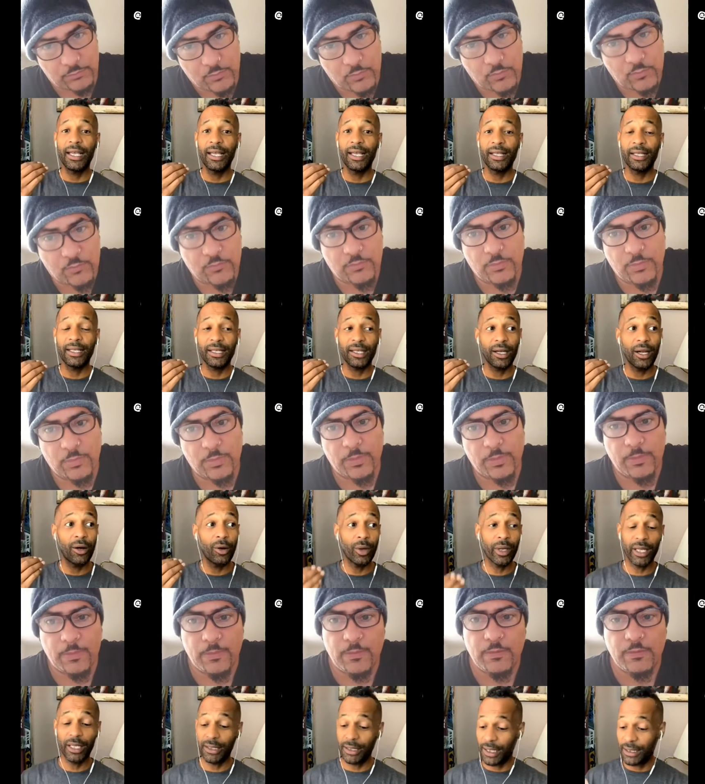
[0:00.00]
Speaker 1: you know, in,
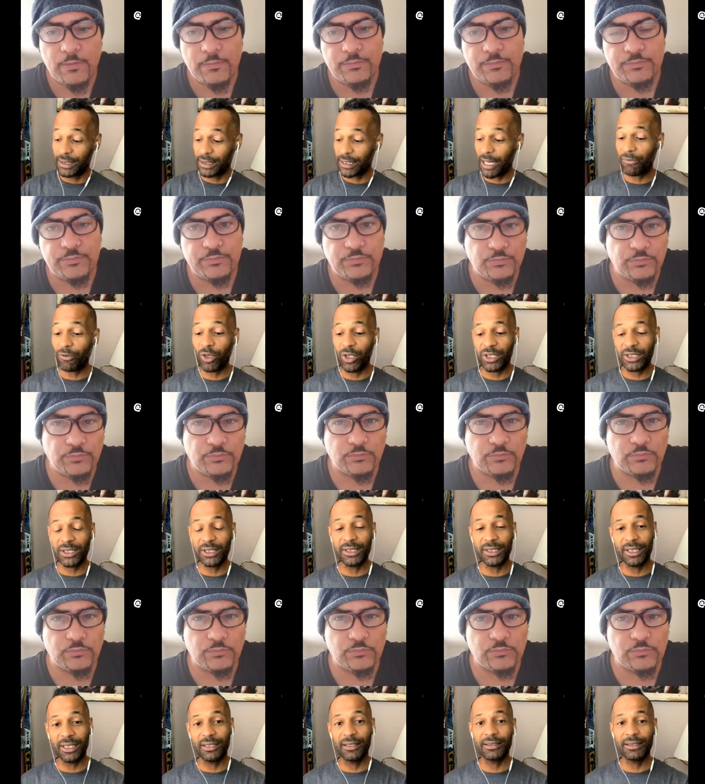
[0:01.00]
in several
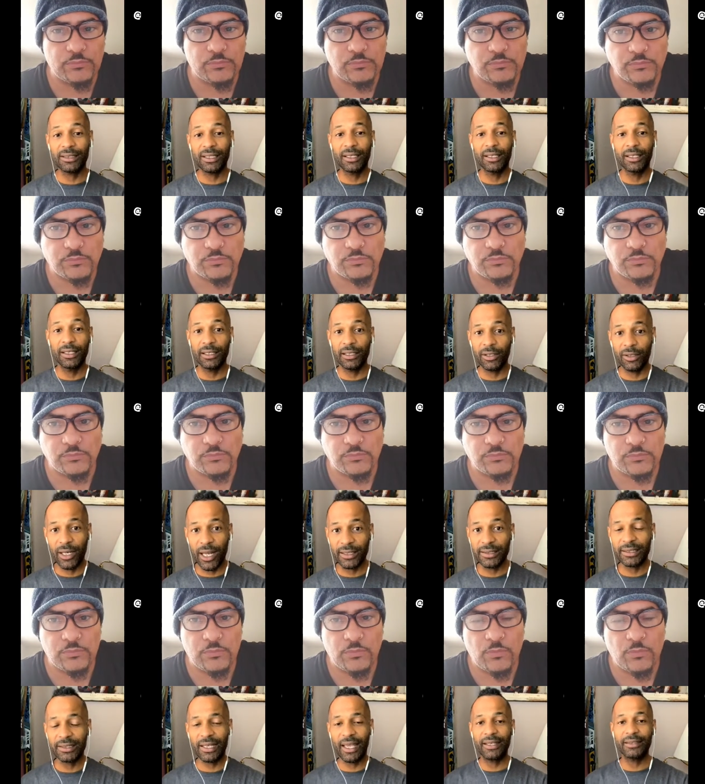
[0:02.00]
instances in the United
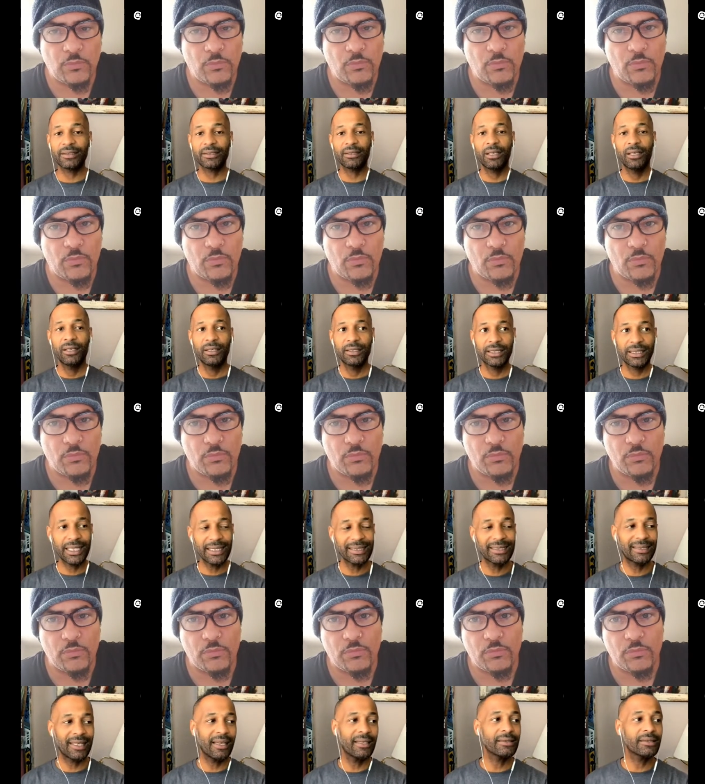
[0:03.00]
States since
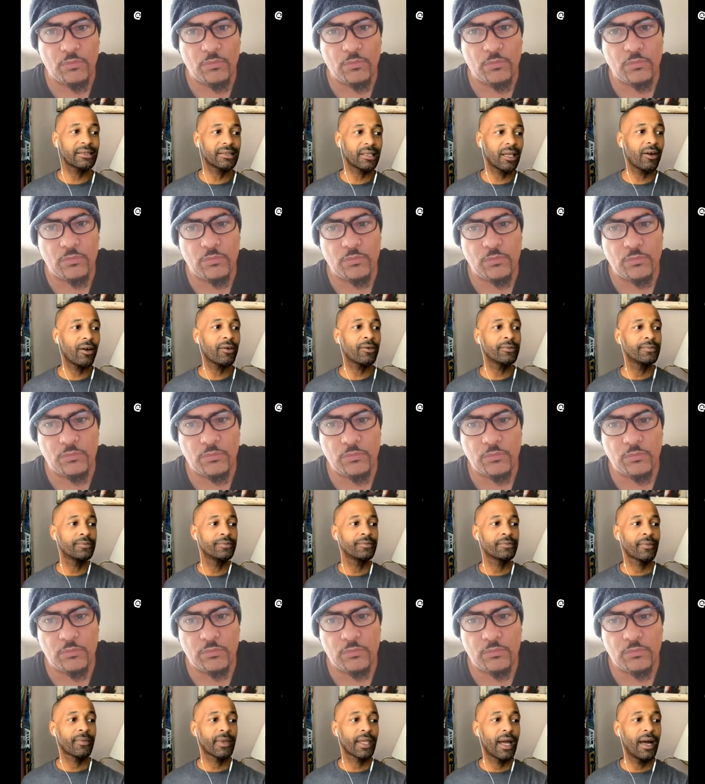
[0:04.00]
then. So,
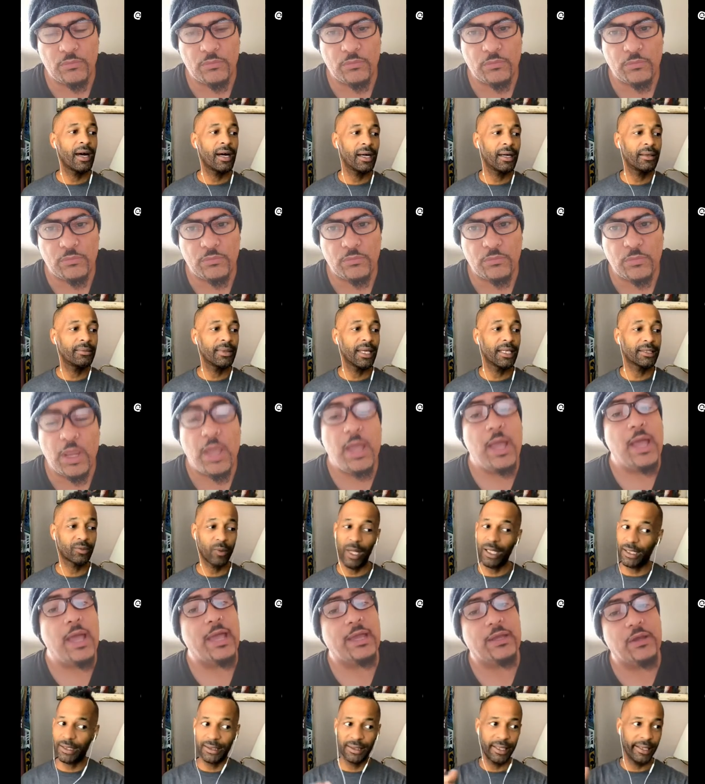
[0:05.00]
um, as well as.
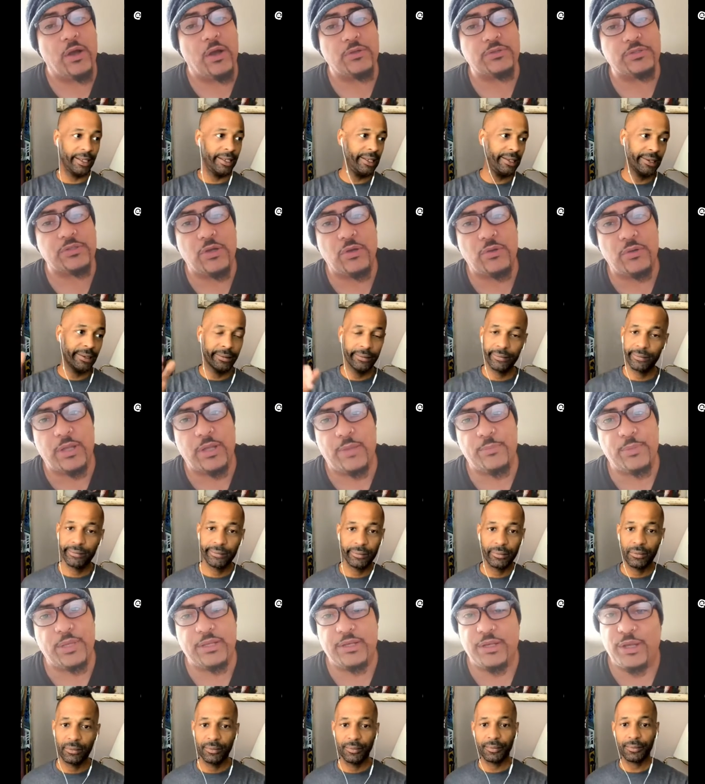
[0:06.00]
and
Speaker 2: also, I
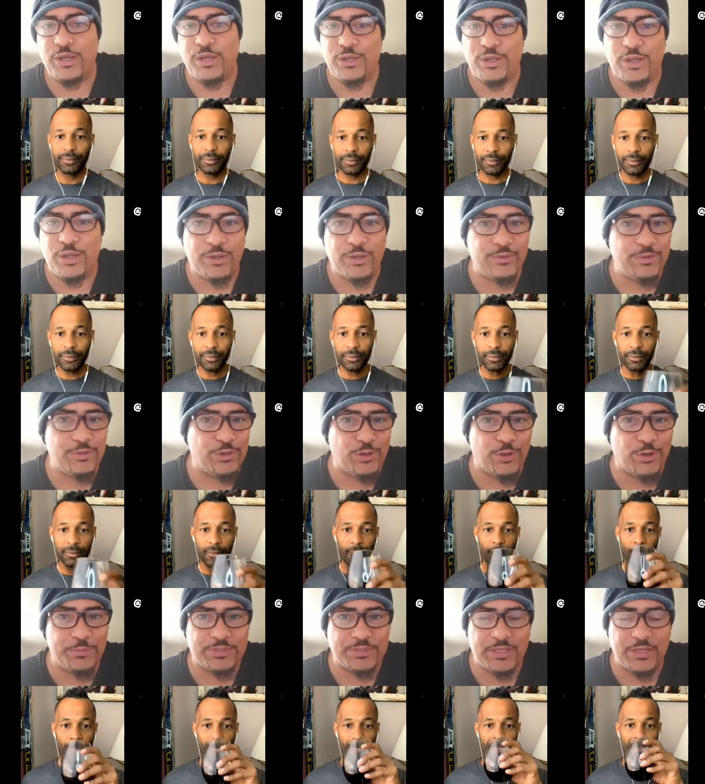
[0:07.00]
mean, uh, uh, you know I'm
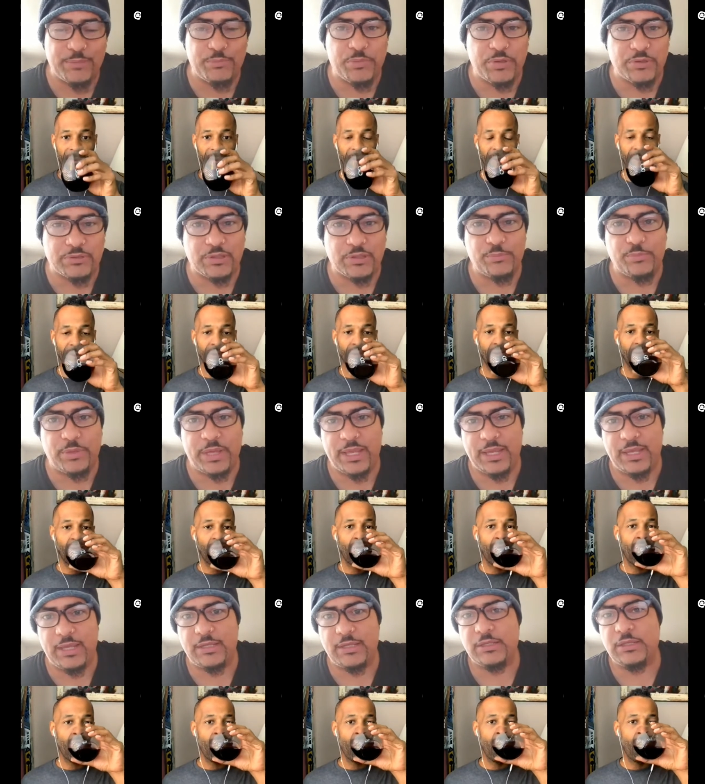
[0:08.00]
saying, Muslim
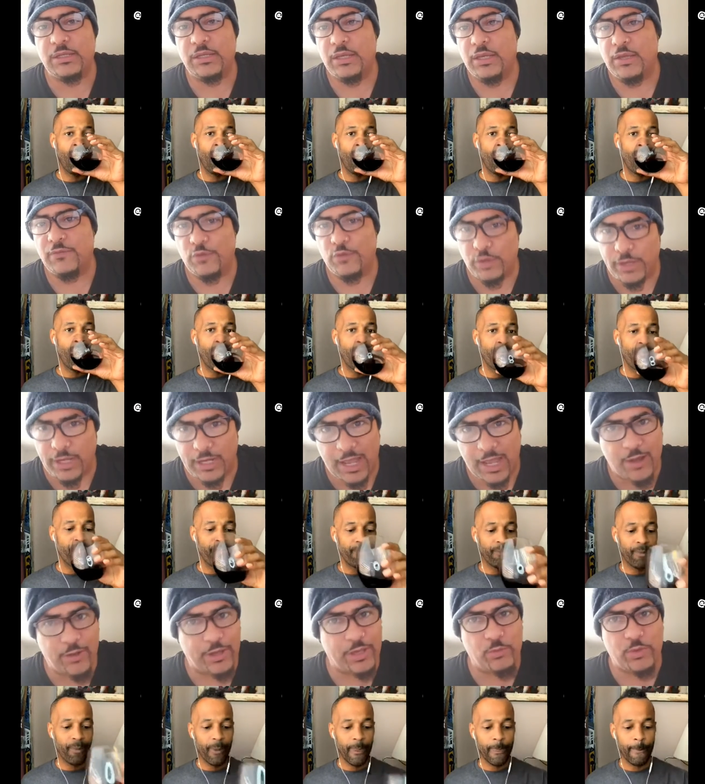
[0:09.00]
ban. If you look at how
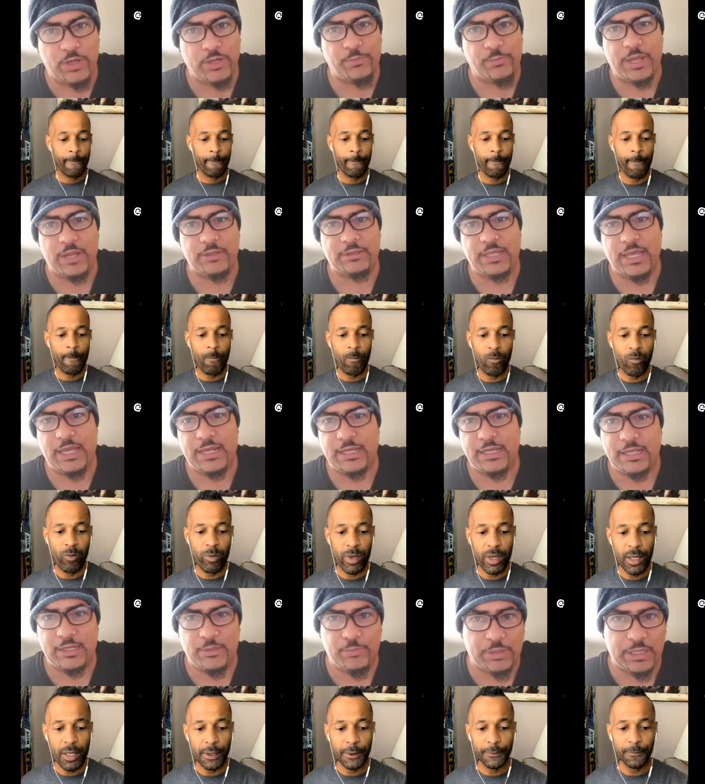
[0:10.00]
he went about that and he
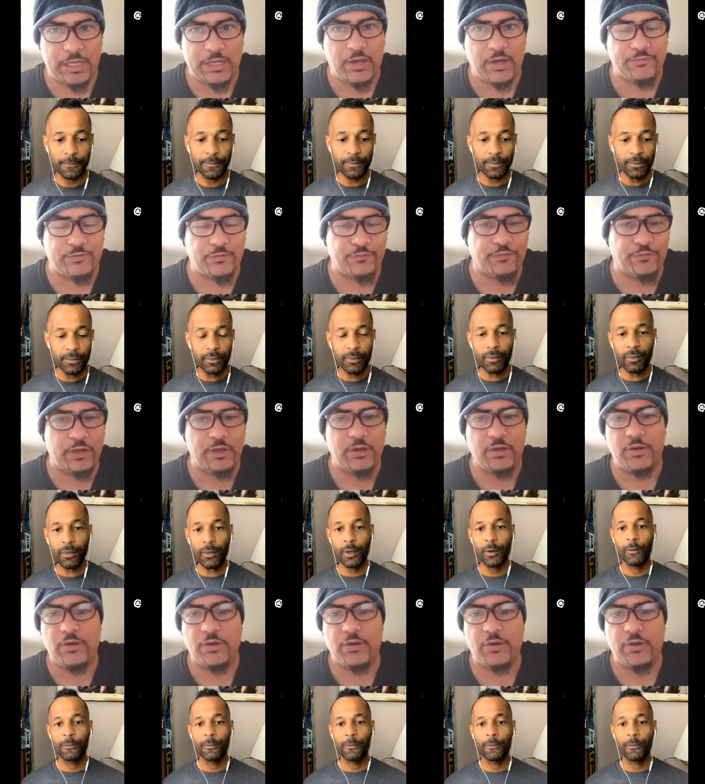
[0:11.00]
played off the fear,